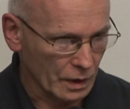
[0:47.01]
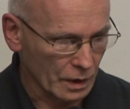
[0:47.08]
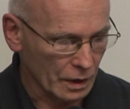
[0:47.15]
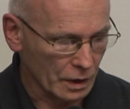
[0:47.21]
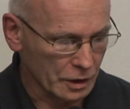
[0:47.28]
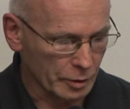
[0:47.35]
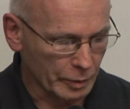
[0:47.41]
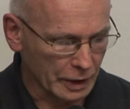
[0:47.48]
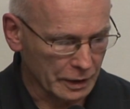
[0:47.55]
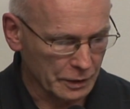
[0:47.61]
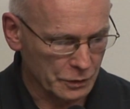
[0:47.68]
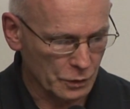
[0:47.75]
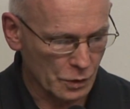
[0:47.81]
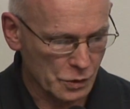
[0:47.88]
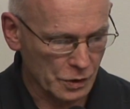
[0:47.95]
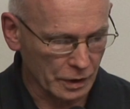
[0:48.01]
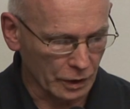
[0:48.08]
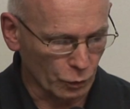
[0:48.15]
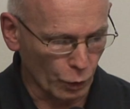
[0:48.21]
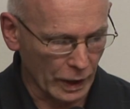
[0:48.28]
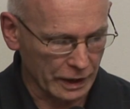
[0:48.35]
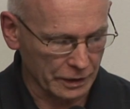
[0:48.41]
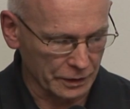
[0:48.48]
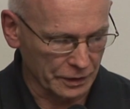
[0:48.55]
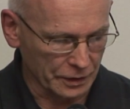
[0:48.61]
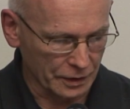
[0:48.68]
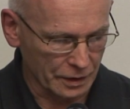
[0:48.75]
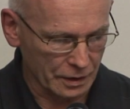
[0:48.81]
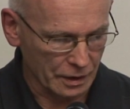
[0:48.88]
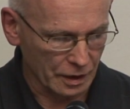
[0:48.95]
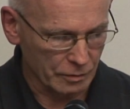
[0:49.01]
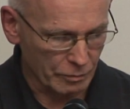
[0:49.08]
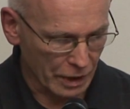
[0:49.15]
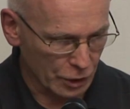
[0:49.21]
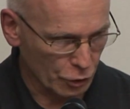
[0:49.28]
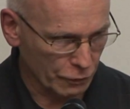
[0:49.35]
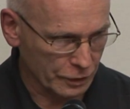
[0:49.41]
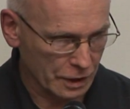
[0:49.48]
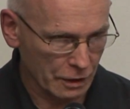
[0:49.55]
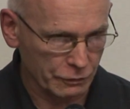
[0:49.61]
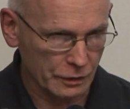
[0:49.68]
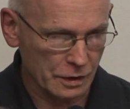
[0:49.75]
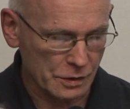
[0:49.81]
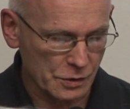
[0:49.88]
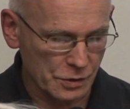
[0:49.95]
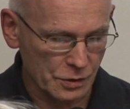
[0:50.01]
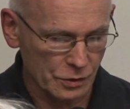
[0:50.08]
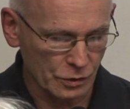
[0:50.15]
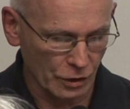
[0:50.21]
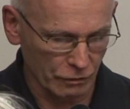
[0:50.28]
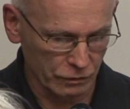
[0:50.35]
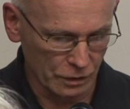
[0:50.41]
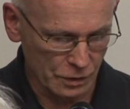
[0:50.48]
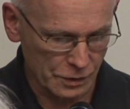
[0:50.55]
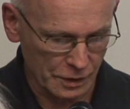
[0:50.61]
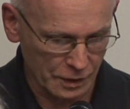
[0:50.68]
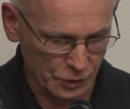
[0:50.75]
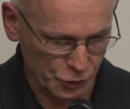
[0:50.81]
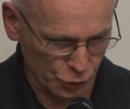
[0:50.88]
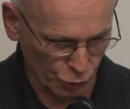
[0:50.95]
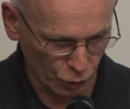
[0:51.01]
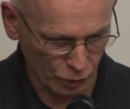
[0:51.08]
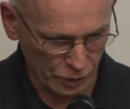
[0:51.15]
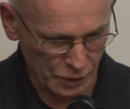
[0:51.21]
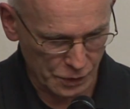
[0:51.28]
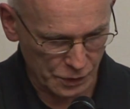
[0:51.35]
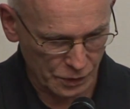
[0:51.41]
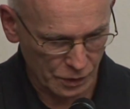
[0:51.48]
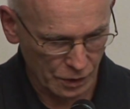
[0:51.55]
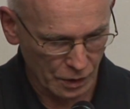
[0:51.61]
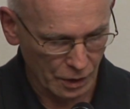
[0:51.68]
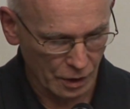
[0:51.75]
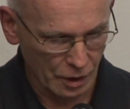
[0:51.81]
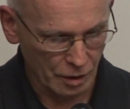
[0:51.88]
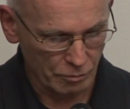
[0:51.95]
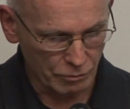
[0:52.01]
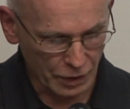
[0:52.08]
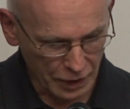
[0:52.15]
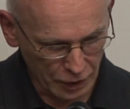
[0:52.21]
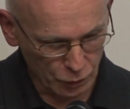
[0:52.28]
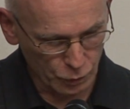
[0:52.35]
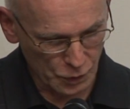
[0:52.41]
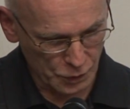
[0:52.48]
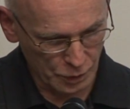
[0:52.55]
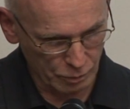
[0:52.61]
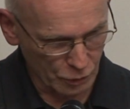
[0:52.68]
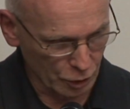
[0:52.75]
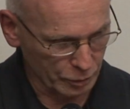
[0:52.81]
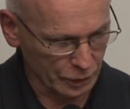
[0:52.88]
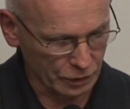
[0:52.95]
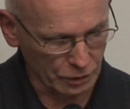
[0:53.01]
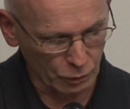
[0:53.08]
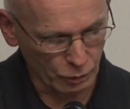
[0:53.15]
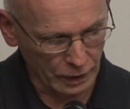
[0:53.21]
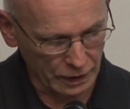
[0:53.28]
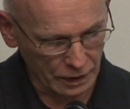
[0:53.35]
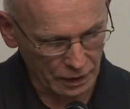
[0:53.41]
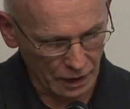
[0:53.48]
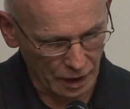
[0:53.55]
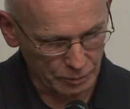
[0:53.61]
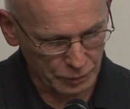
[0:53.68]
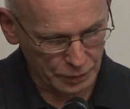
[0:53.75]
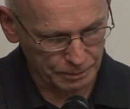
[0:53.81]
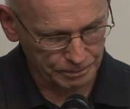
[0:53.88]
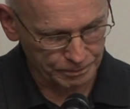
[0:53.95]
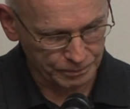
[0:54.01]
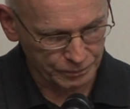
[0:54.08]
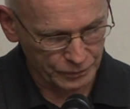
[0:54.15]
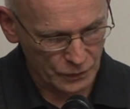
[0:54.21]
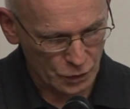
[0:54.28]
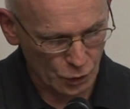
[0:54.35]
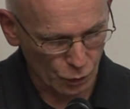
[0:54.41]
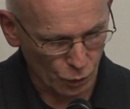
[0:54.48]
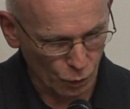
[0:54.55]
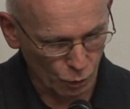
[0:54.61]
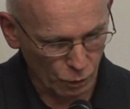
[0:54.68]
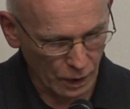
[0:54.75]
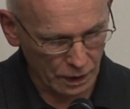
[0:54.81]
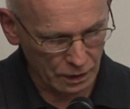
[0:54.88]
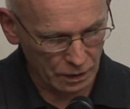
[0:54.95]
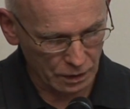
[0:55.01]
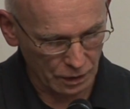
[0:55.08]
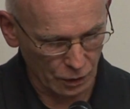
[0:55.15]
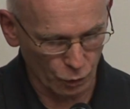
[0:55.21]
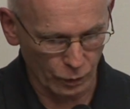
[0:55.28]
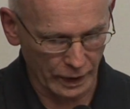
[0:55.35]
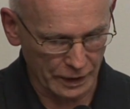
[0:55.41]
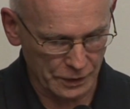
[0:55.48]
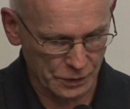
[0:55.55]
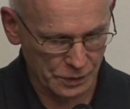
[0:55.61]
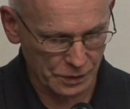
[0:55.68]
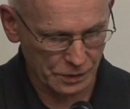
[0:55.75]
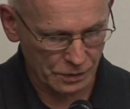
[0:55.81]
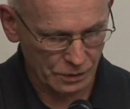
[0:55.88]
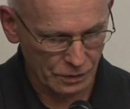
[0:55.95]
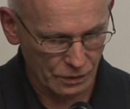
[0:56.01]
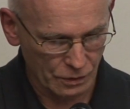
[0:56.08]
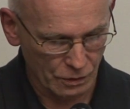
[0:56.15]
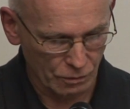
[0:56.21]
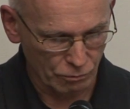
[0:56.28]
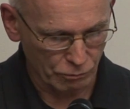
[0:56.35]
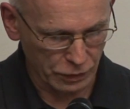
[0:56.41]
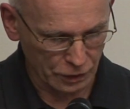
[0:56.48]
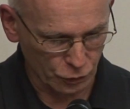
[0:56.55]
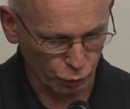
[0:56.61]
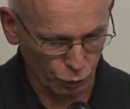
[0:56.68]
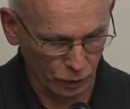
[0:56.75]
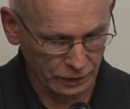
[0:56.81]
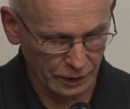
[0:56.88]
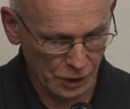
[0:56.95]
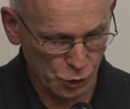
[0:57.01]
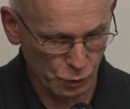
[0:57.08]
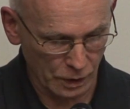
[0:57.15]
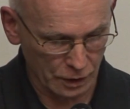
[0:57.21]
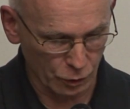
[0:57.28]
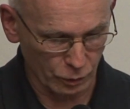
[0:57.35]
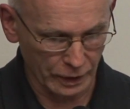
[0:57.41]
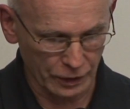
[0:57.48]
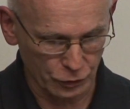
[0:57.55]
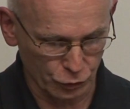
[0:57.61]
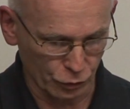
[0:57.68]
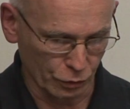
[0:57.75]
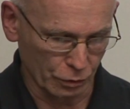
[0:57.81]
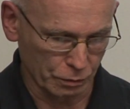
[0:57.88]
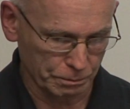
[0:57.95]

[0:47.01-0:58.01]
In the beginning there is an awakening, and many of Kafka's novels and stories begin with the moment of waking up. So one awakes, but what does one awake to?